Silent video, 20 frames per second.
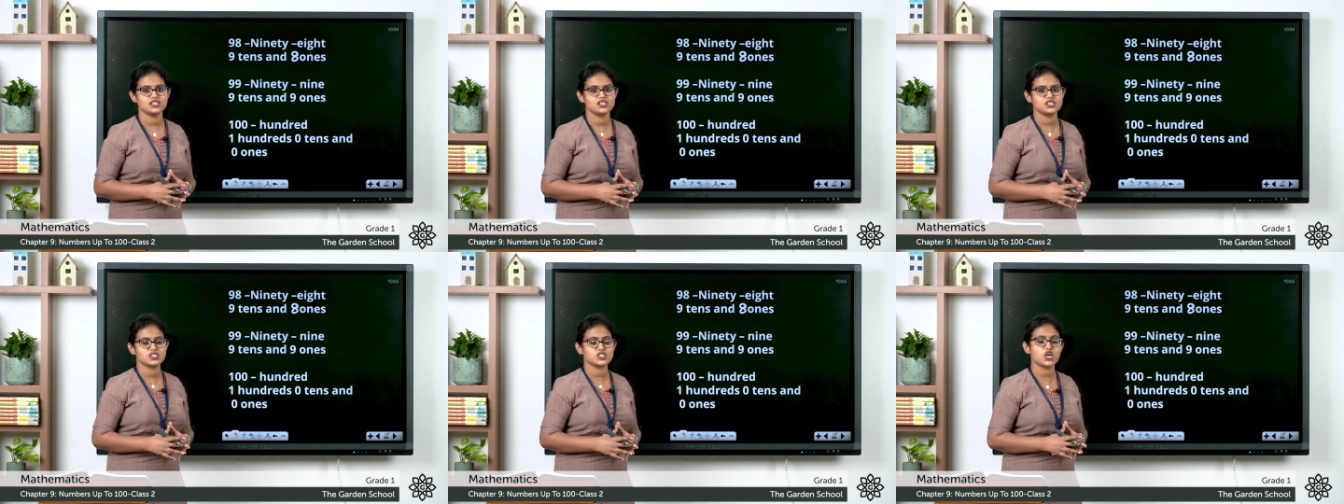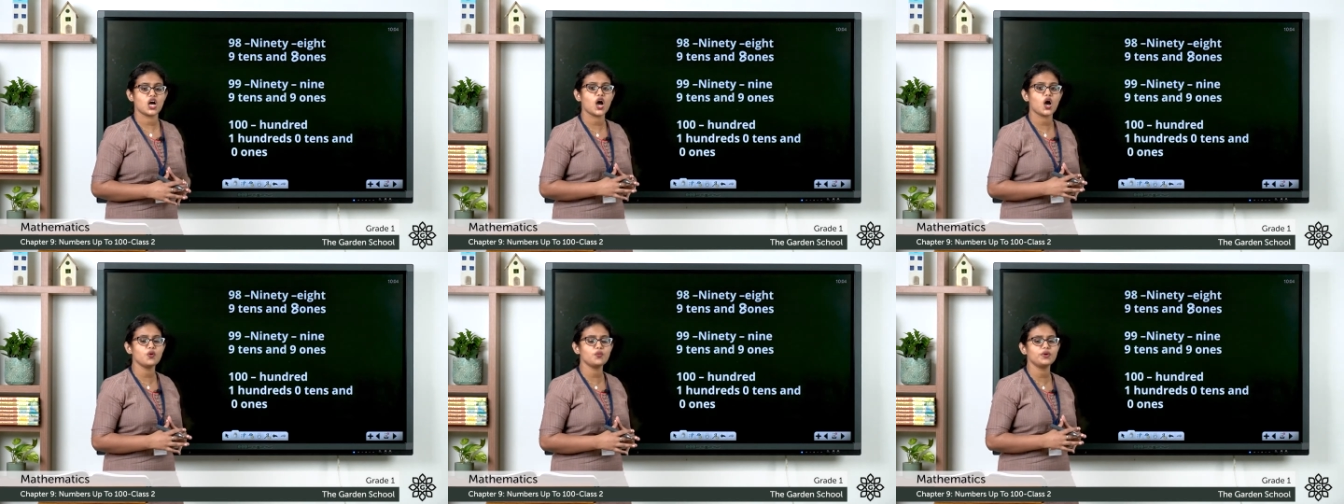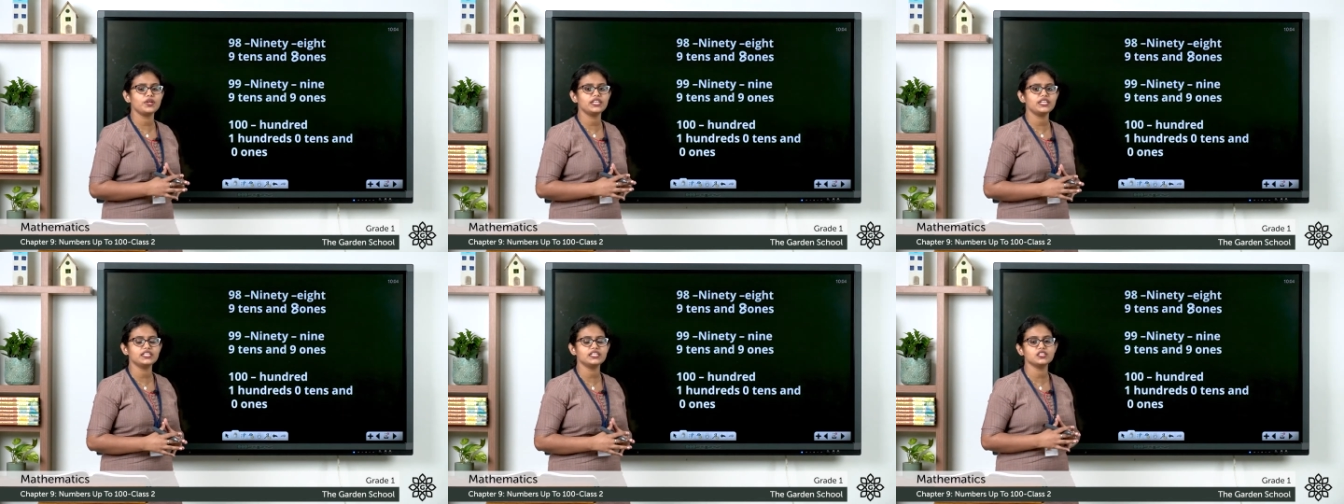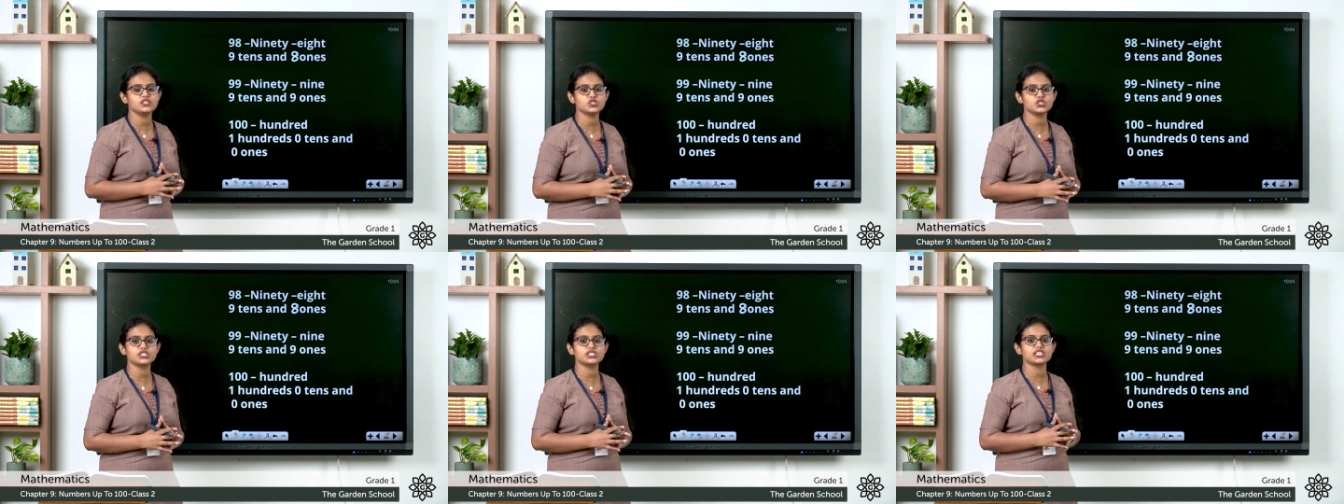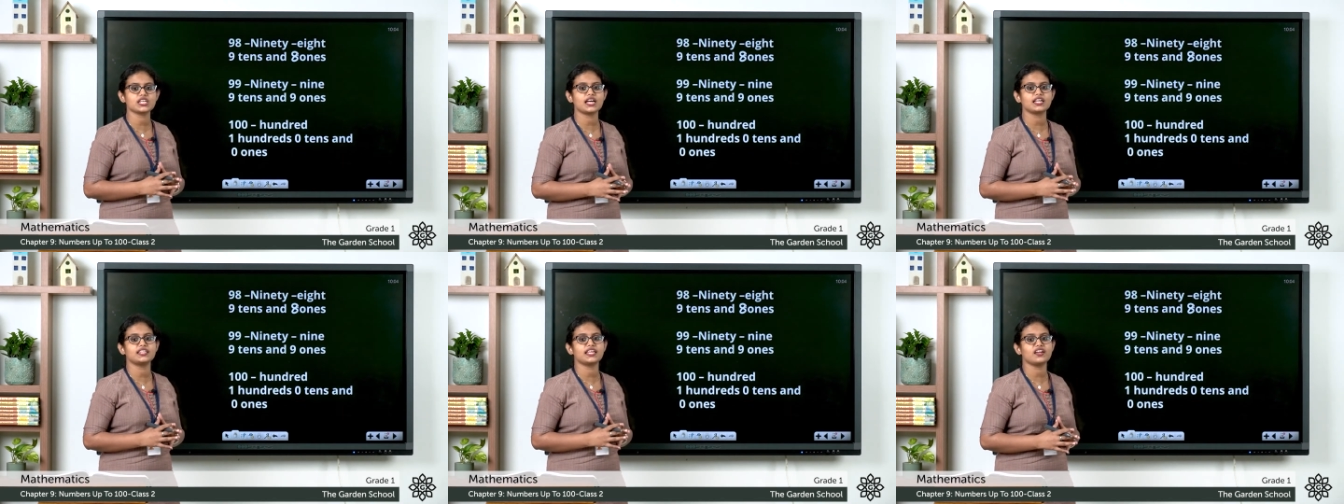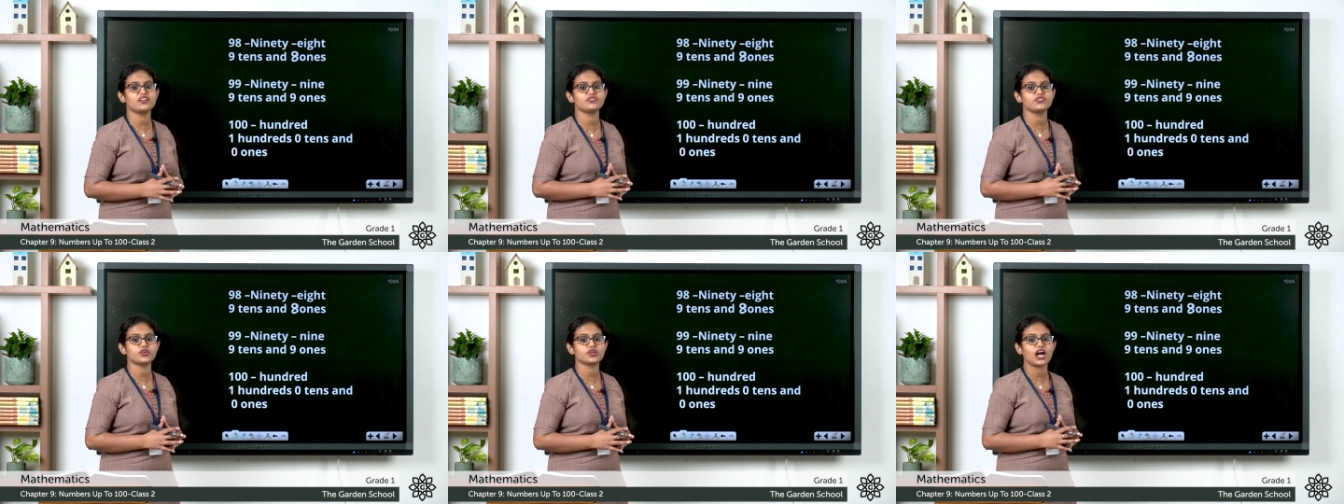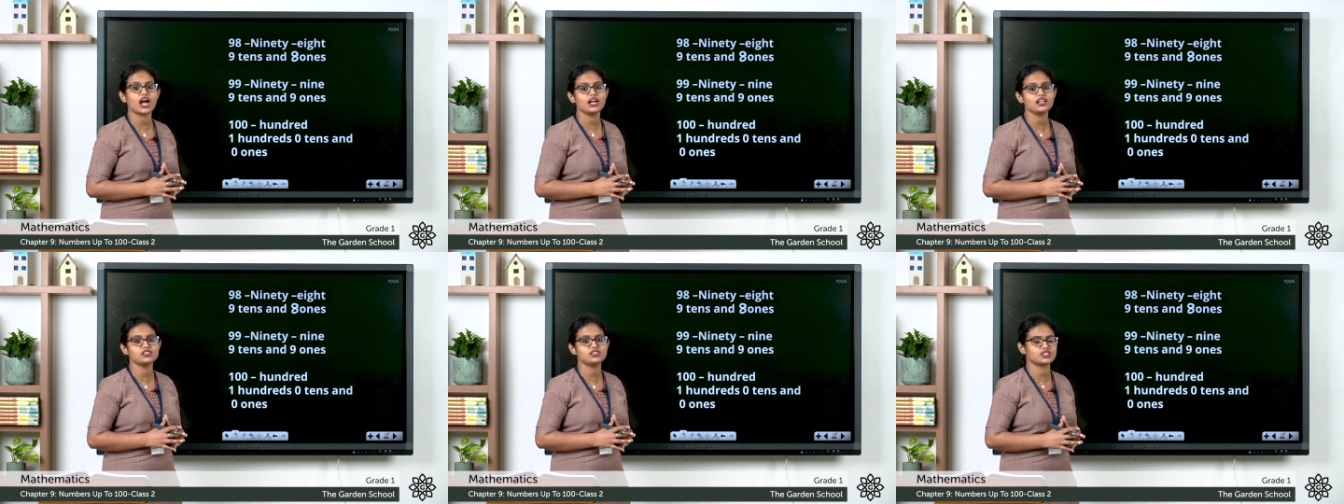So how many digits are there for
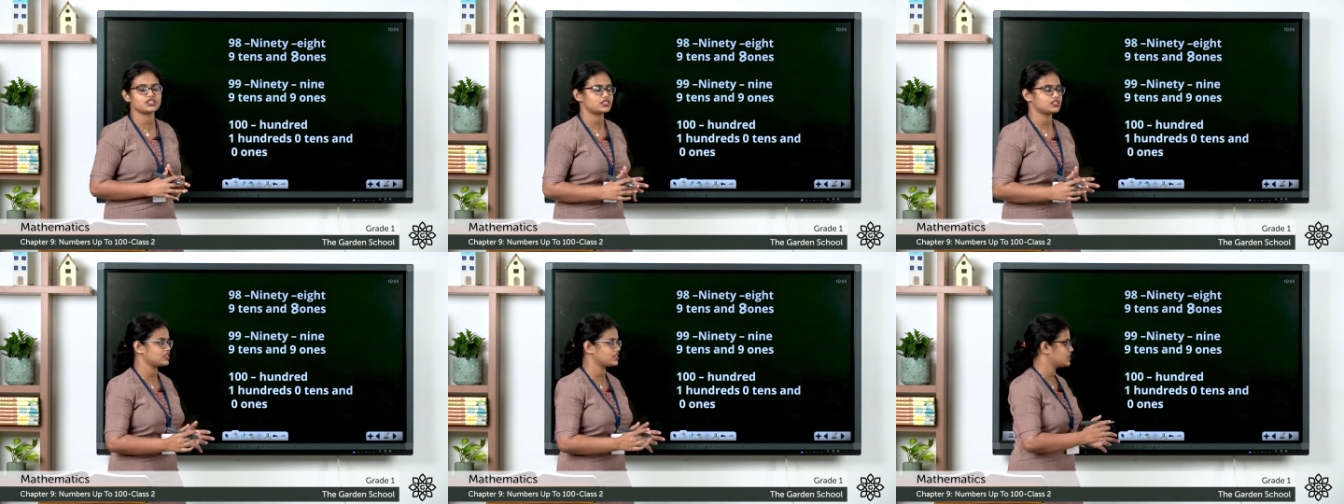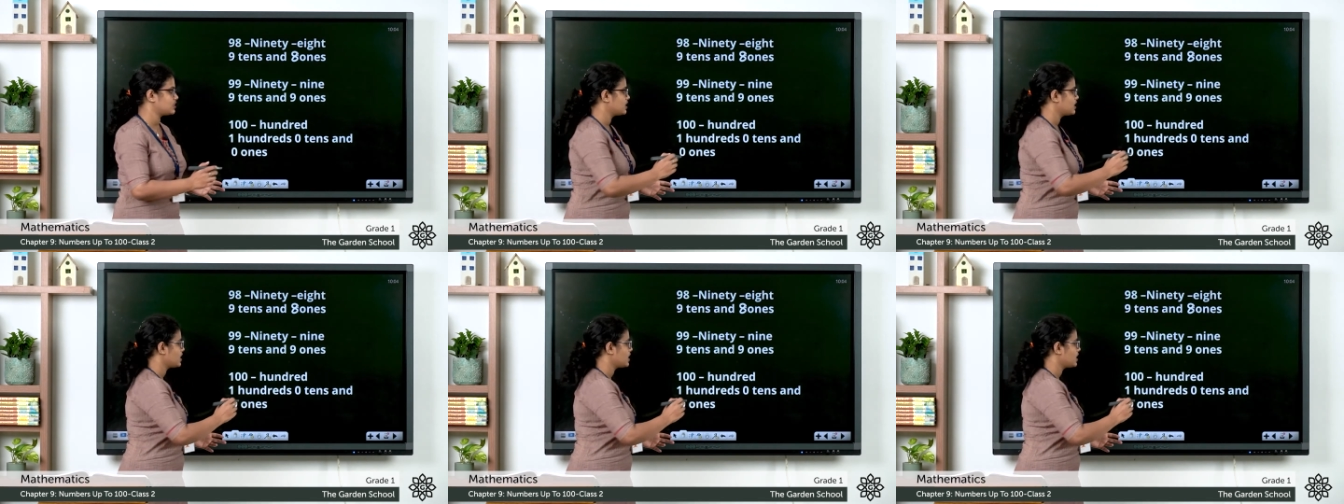100?